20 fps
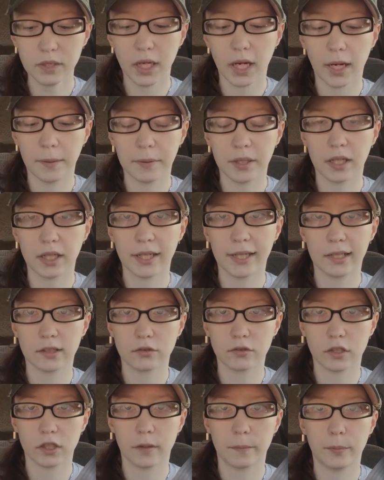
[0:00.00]
I'm going to
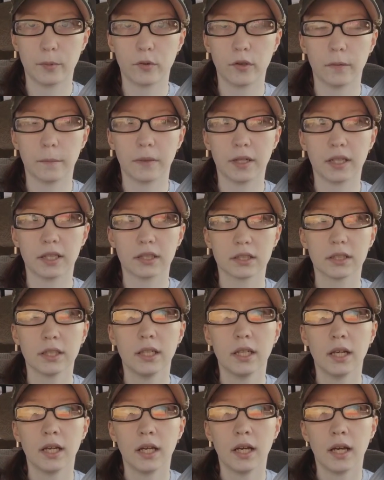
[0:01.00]
cancel the appointment,
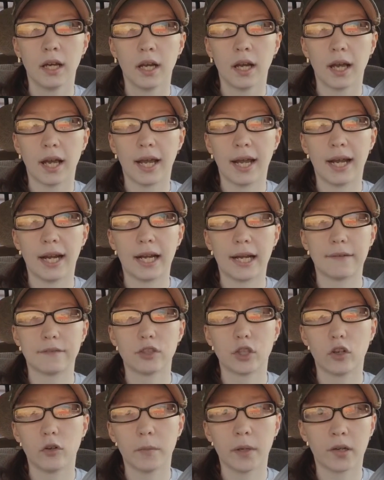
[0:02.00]
and I've
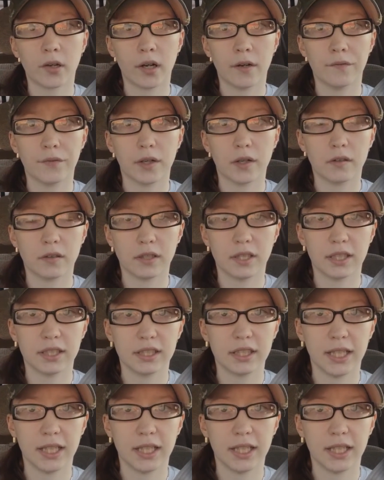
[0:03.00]
told my grandfather this.